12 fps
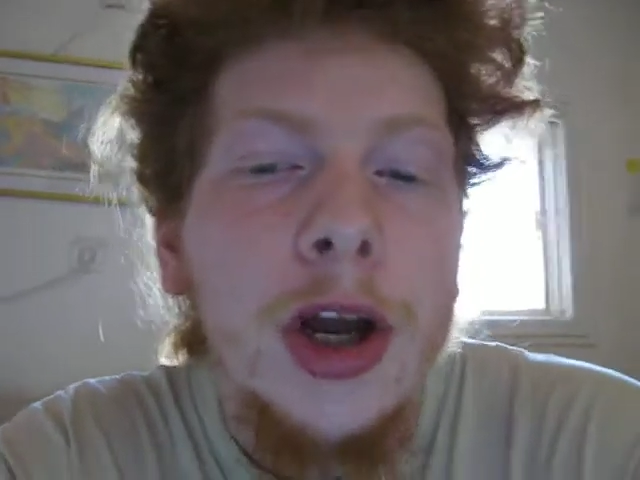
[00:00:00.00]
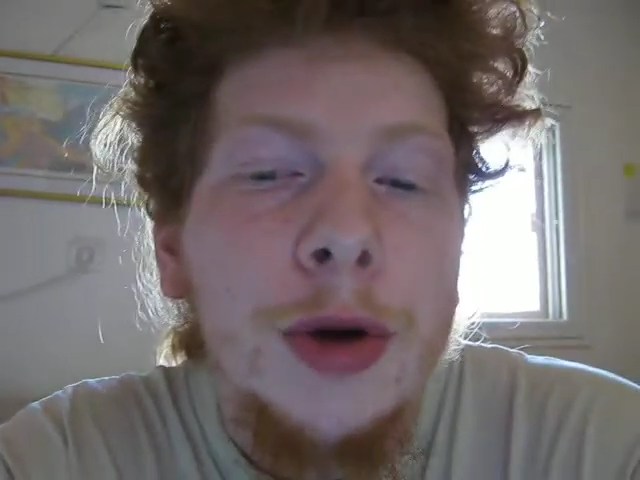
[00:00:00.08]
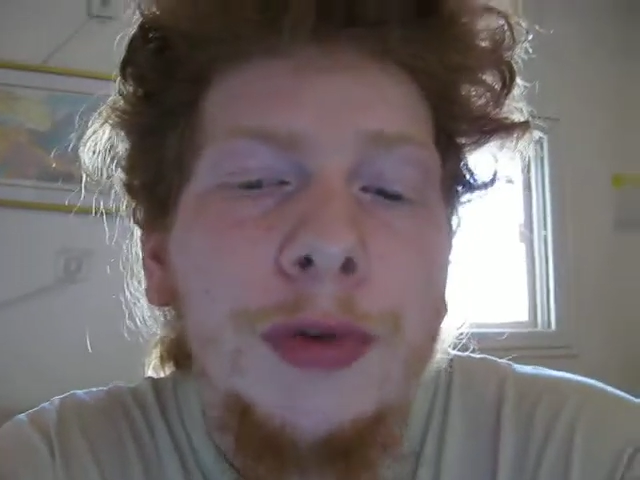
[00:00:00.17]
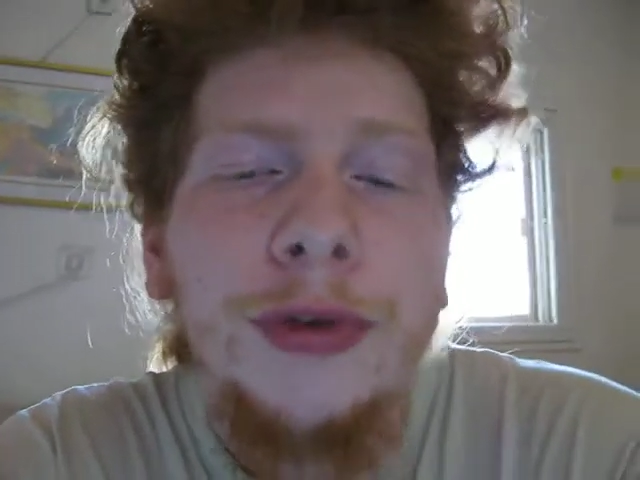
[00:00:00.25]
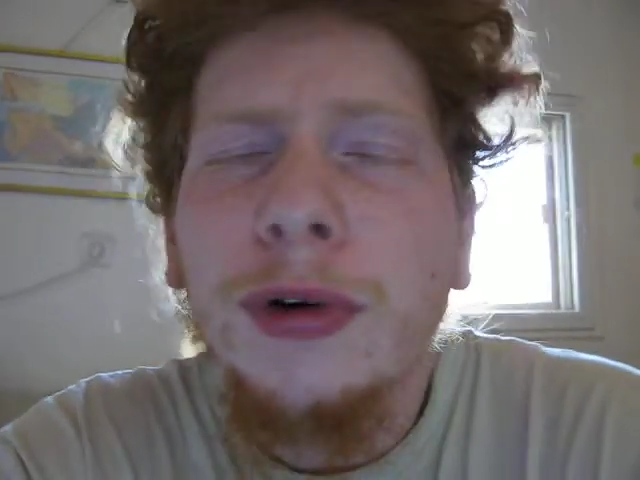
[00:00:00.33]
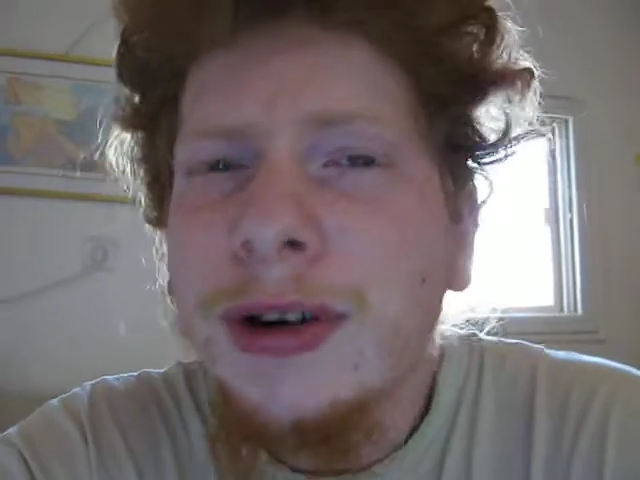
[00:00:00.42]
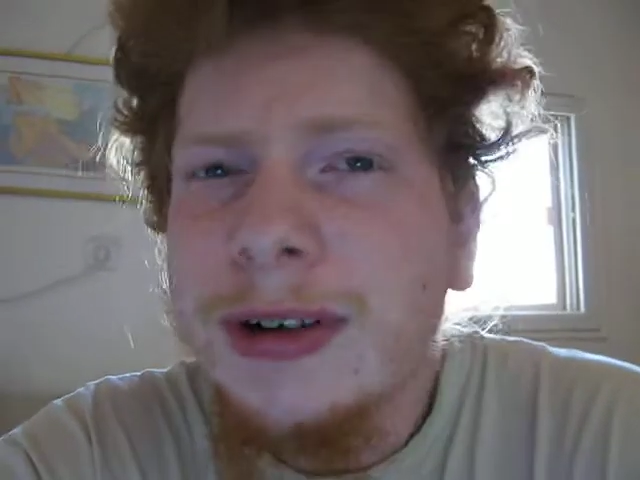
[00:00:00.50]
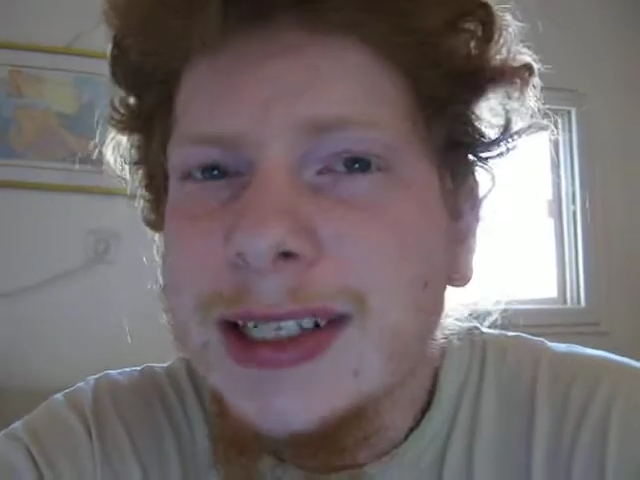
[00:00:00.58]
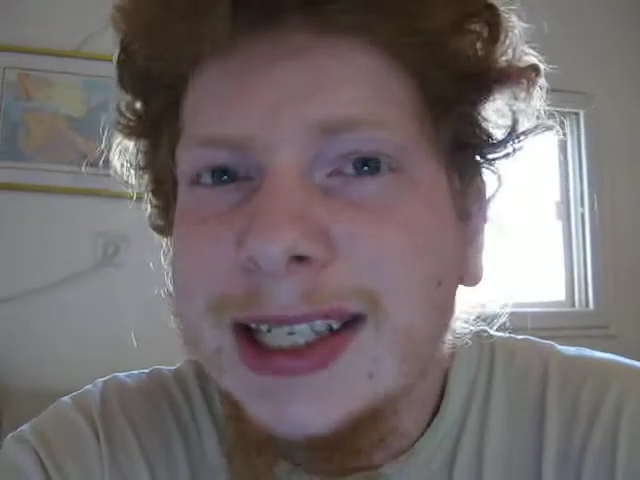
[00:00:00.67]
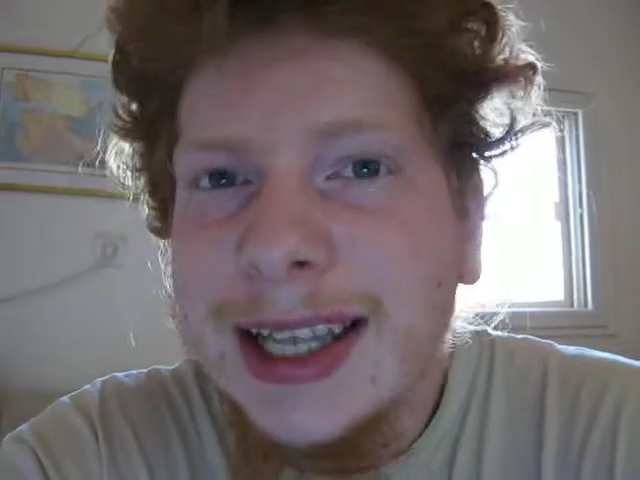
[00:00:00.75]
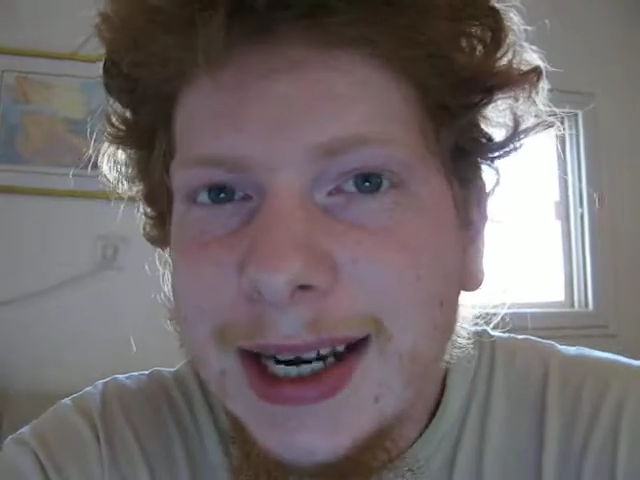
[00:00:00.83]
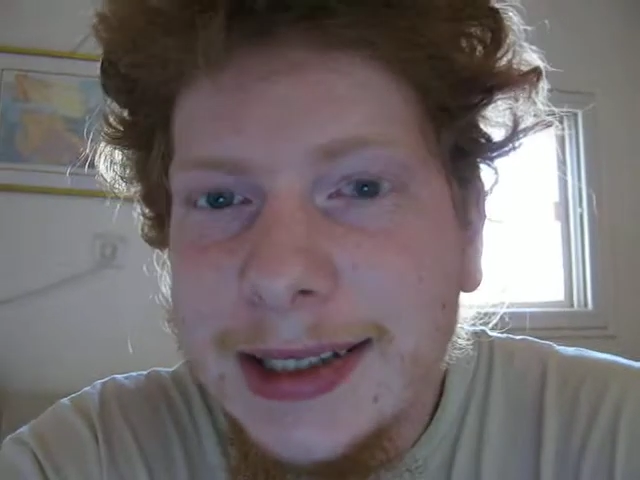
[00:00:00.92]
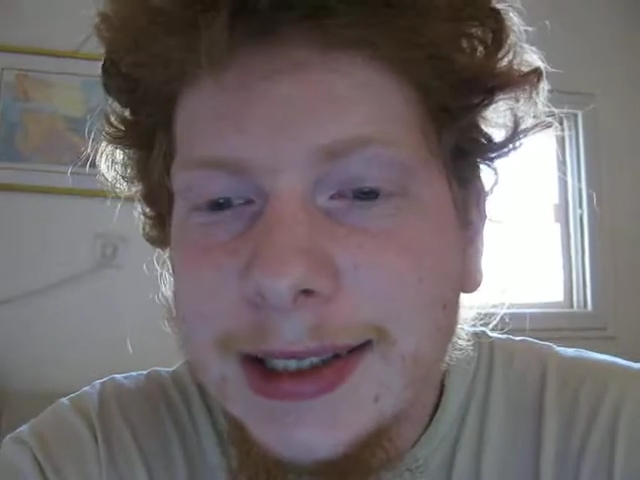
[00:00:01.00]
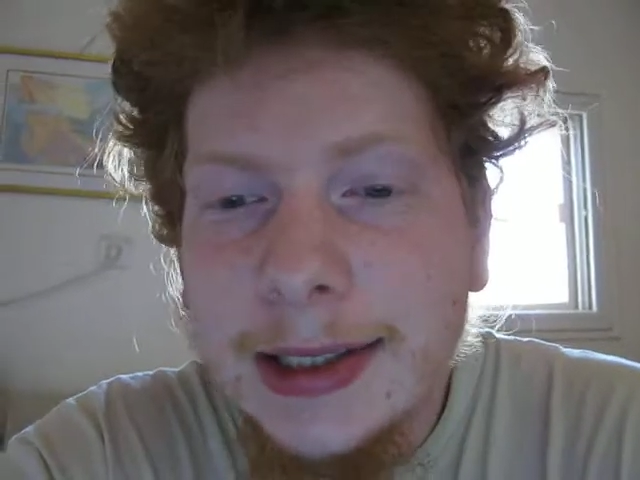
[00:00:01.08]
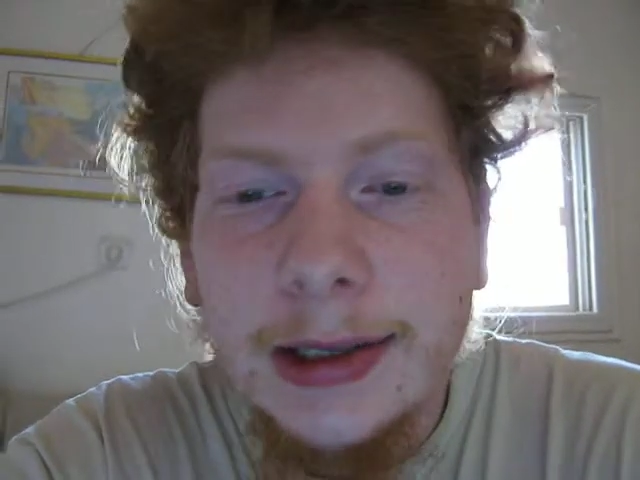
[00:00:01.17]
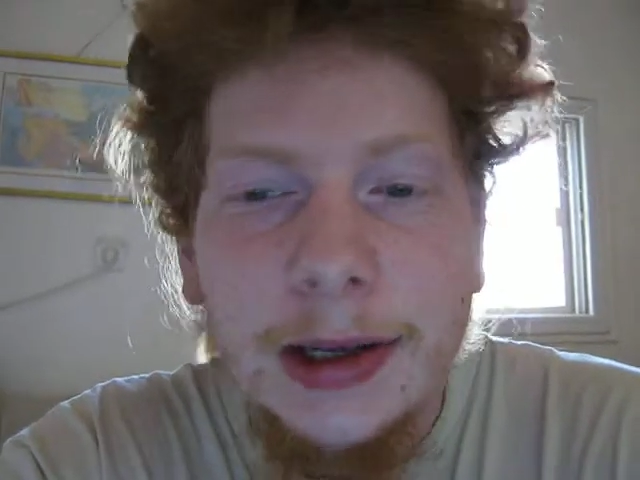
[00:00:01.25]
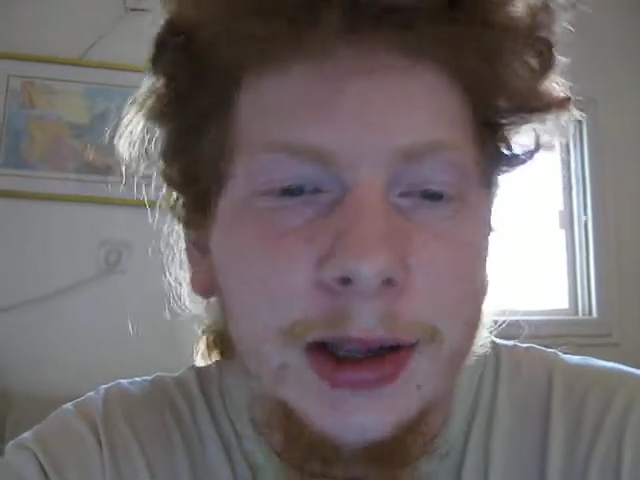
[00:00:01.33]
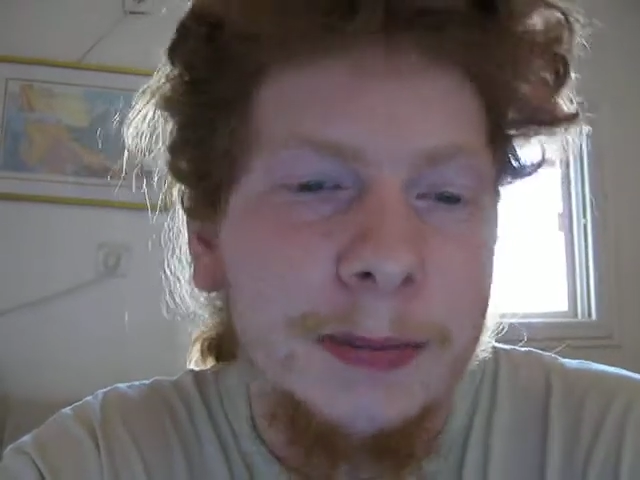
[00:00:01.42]
Before he was
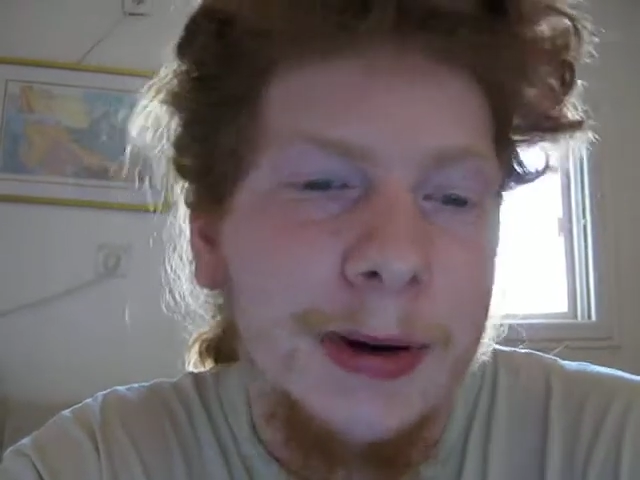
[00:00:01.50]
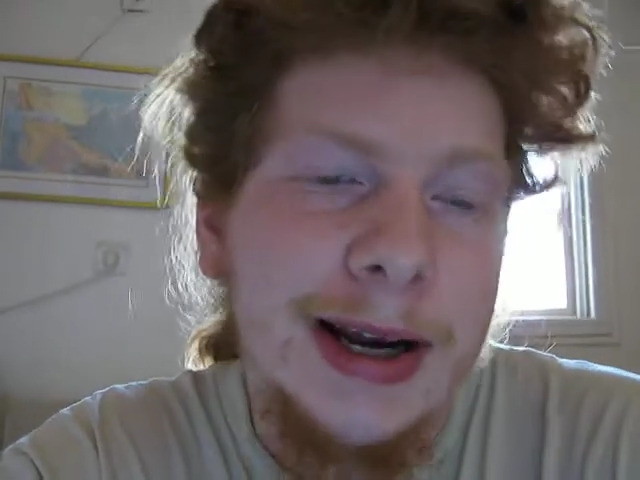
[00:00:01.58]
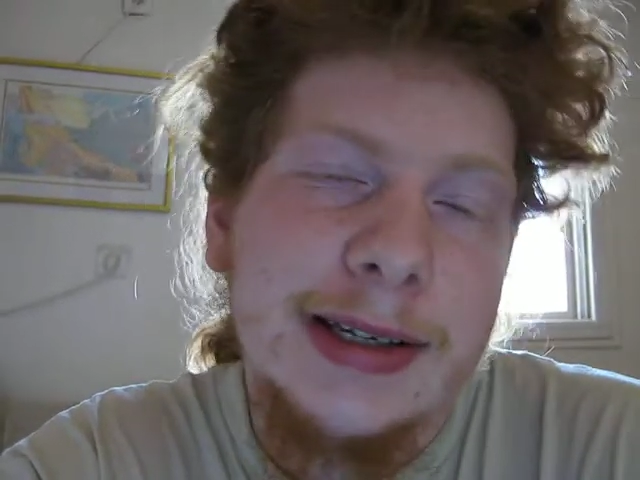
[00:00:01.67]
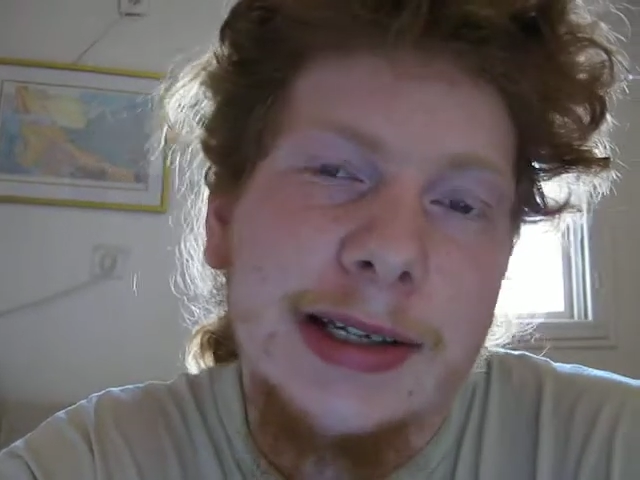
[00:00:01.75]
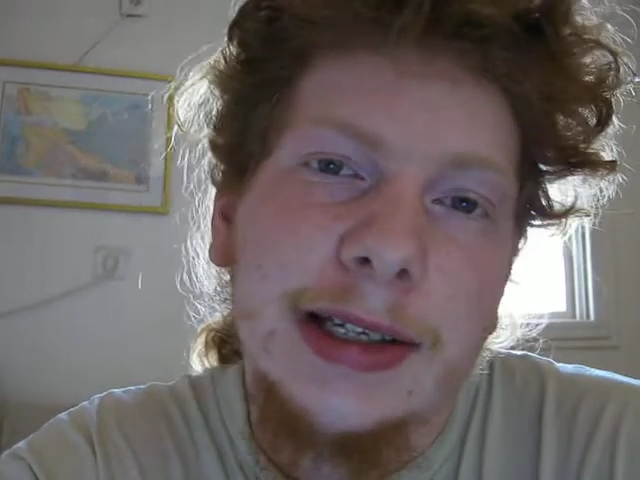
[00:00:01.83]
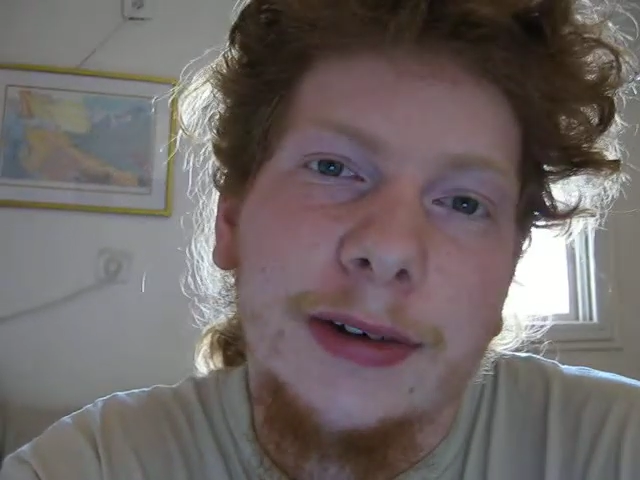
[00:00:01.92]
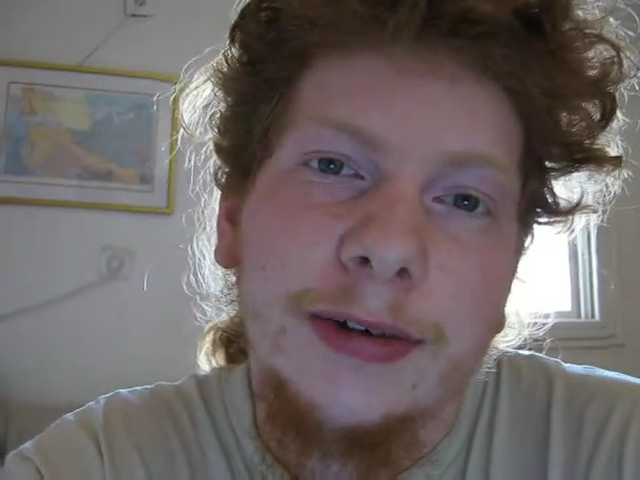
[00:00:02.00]
elected, the president of